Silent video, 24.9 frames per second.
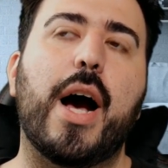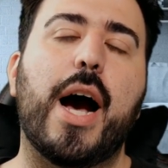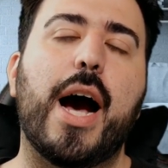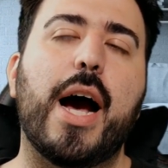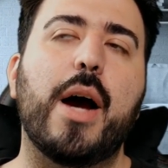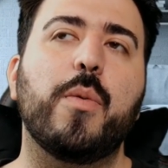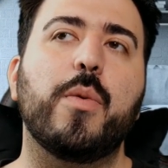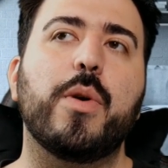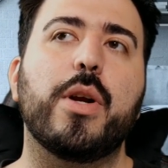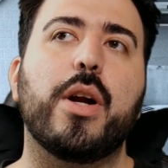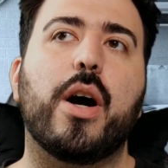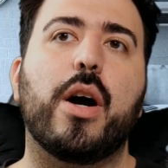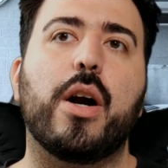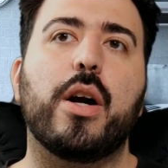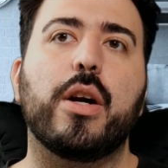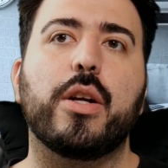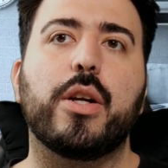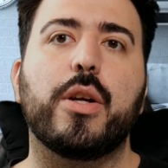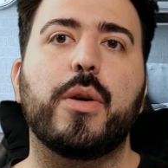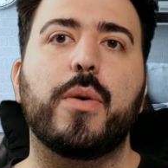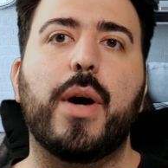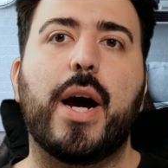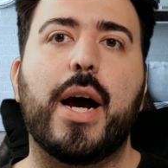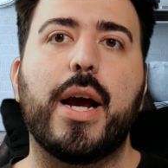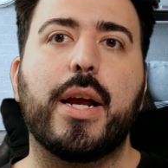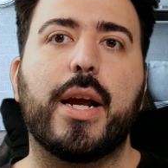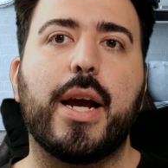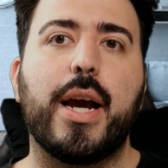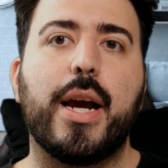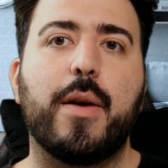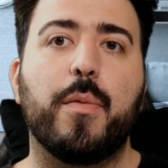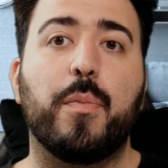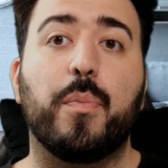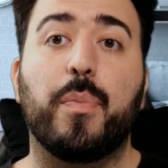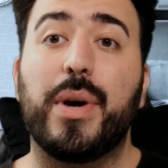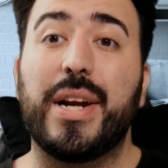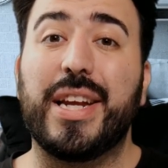I would argue I
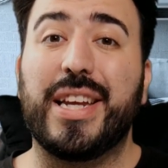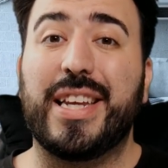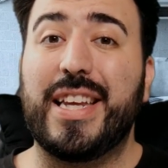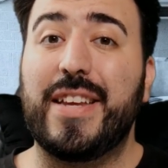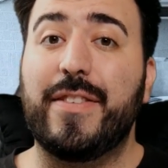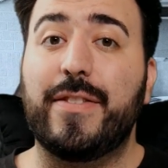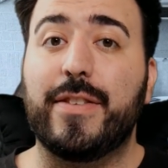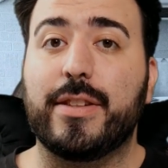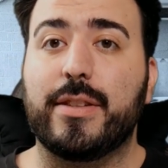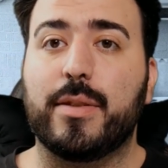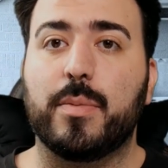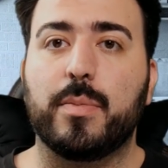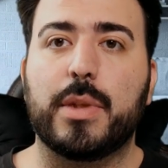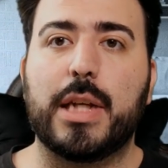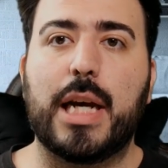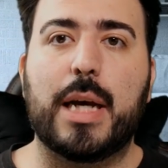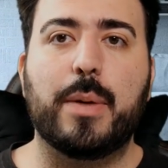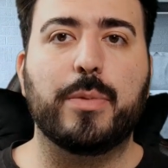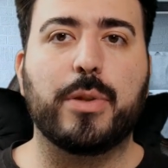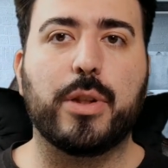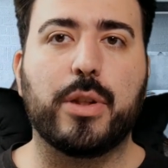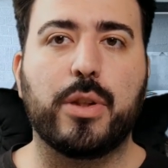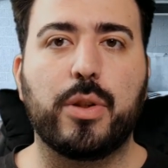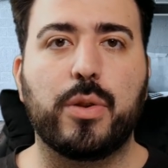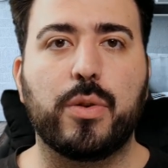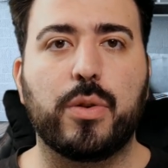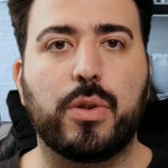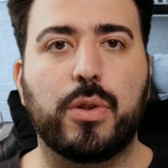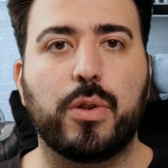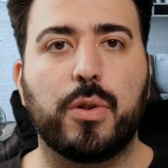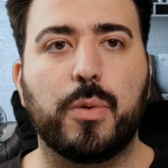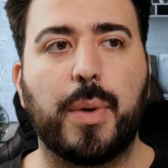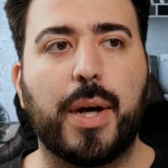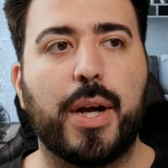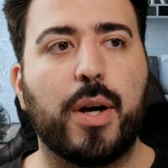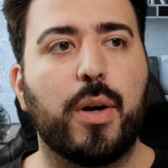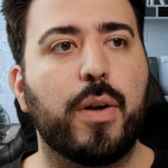kind of break even sometimes on
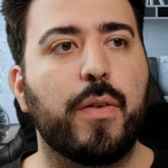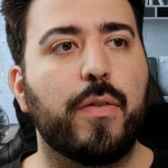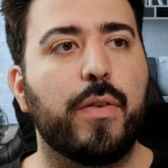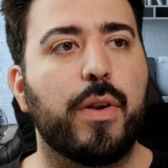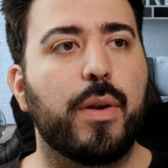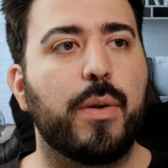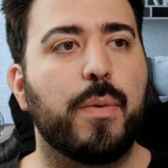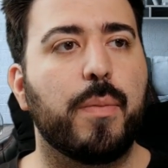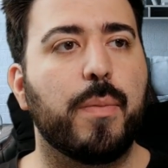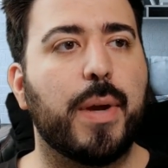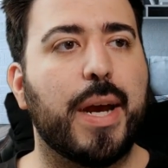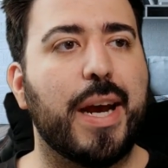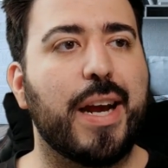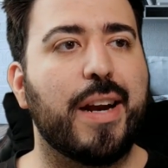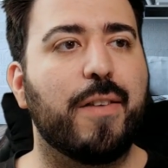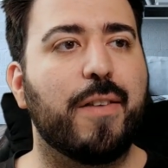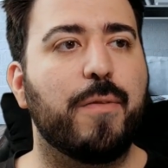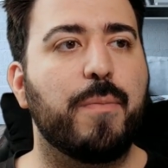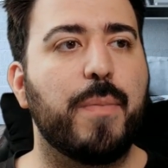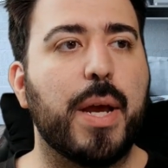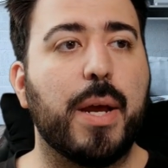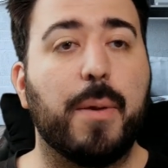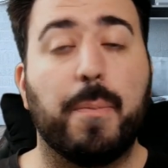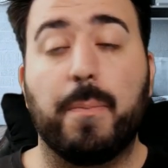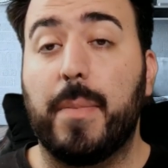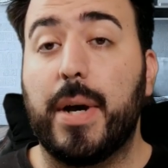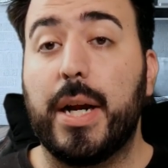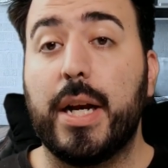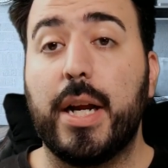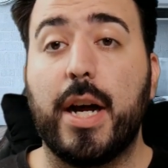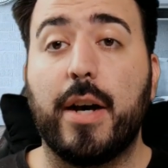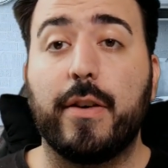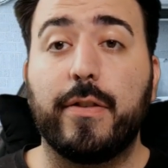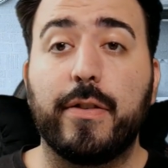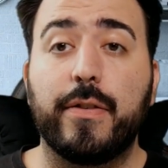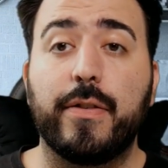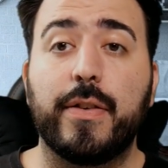YouTube. I don't even kind of make
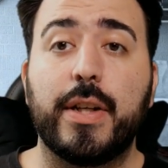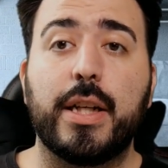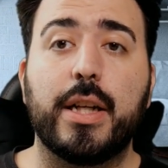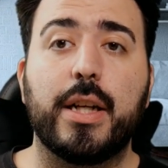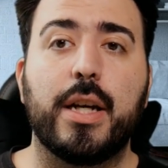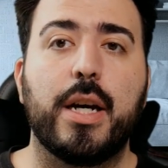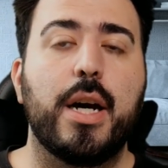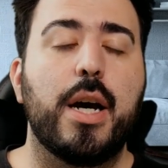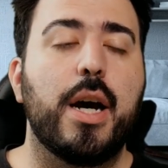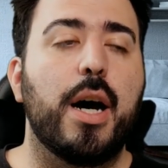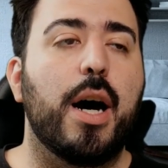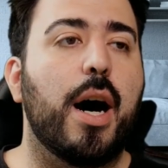money off of it.